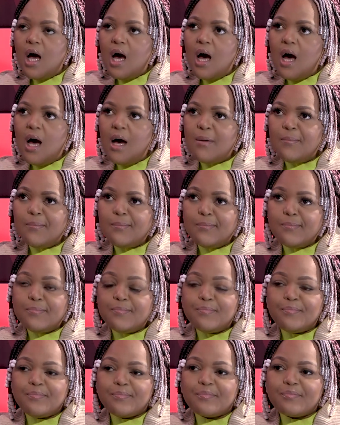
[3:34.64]

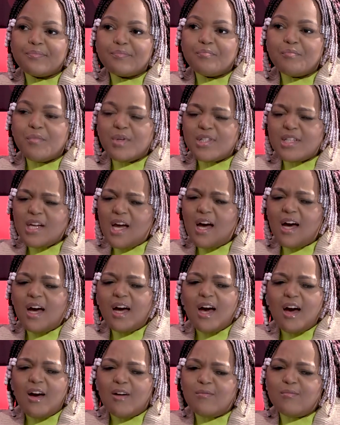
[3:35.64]
Um, but yeah,
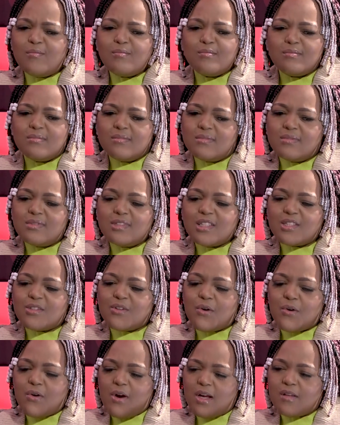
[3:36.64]
I'm just
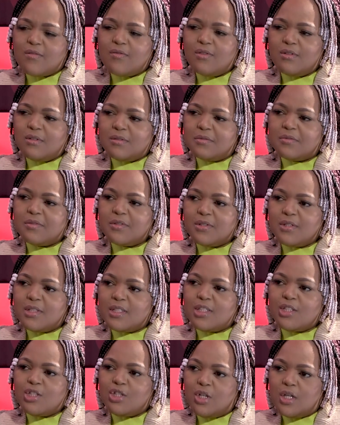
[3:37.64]
grateful for
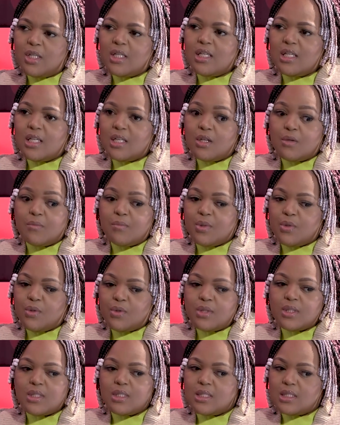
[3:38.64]
the journey
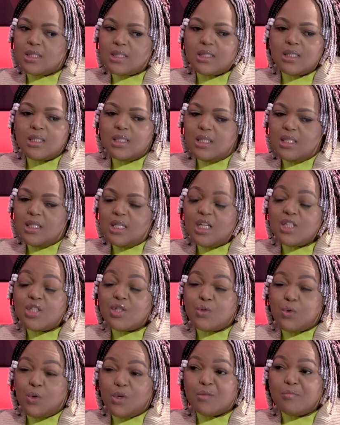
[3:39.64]
because it's
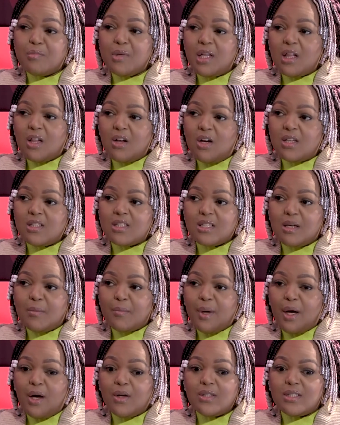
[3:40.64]
taught me a lot
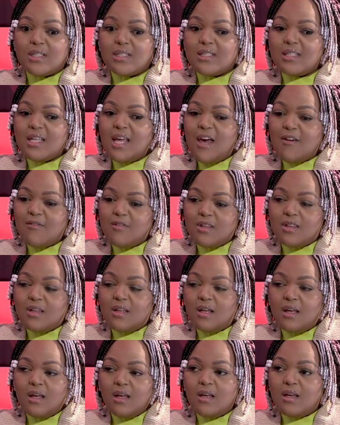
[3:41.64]
about
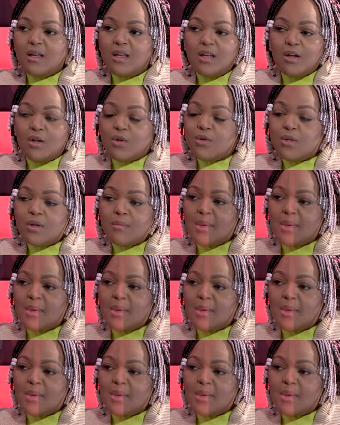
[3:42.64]
everything, including